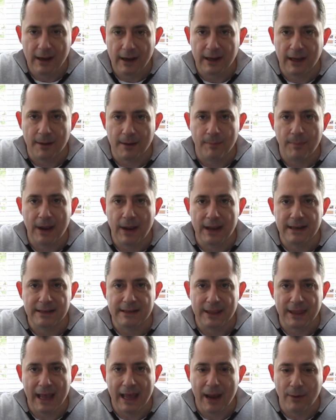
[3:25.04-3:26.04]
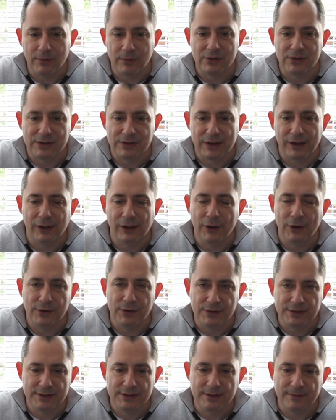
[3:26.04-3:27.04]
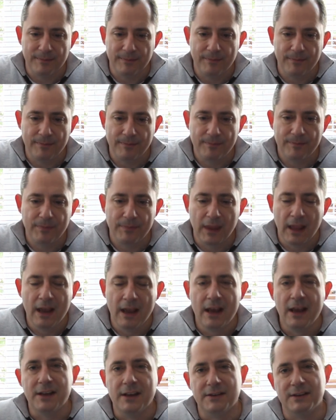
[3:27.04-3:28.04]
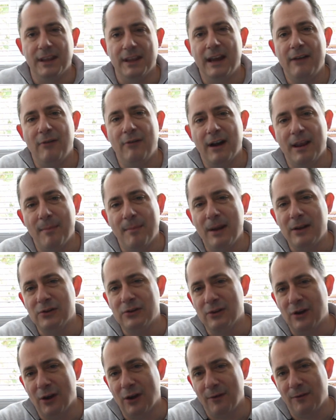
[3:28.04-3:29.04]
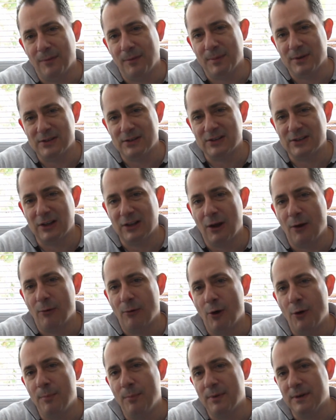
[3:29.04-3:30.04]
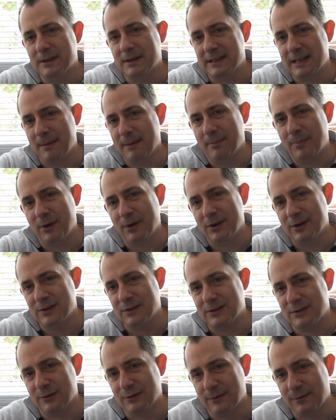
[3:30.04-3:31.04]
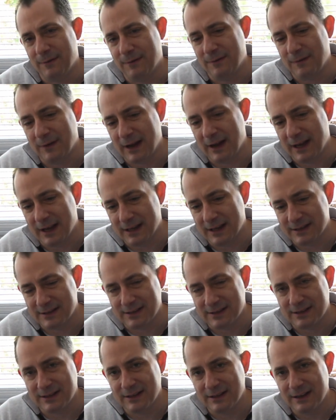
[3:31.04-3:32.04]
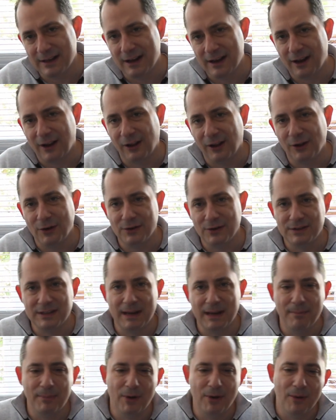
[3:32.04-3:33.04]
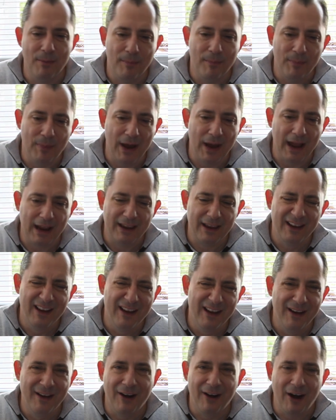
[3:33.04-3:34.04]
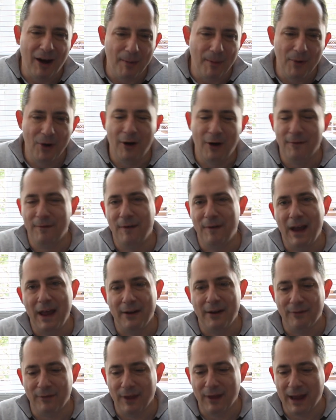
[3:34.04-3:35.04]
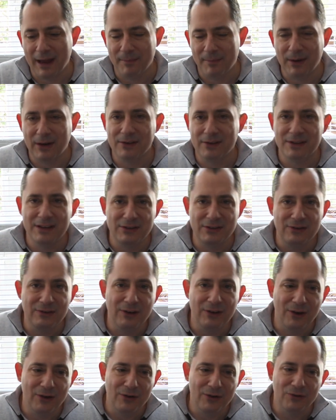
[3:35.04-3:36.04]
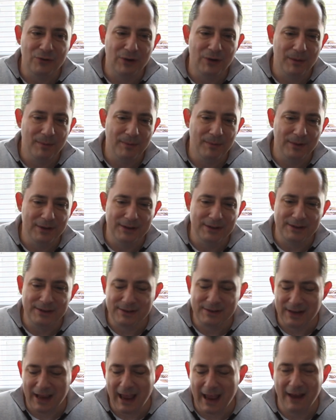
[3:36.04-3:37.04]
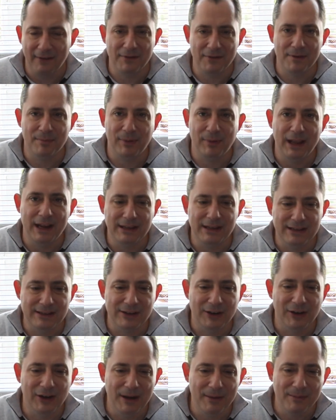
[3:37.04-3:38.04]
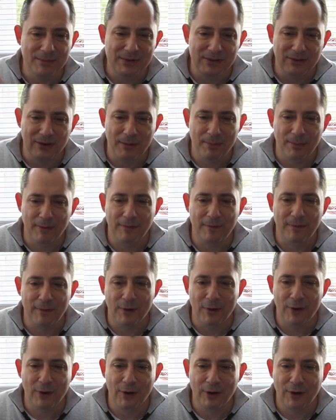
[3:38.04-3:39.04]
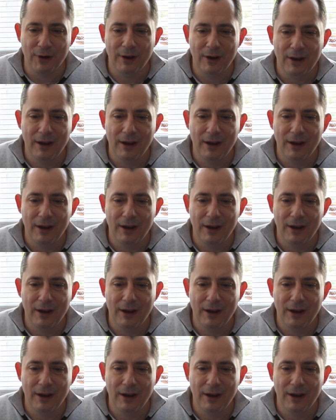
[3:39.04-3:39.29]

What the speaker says: compared to that which is closed. So they recommend you go from a slow open tempo to a fast closed tempo and back. I'm not a fan of that because, as you know, drummers have to play to time, so I prefer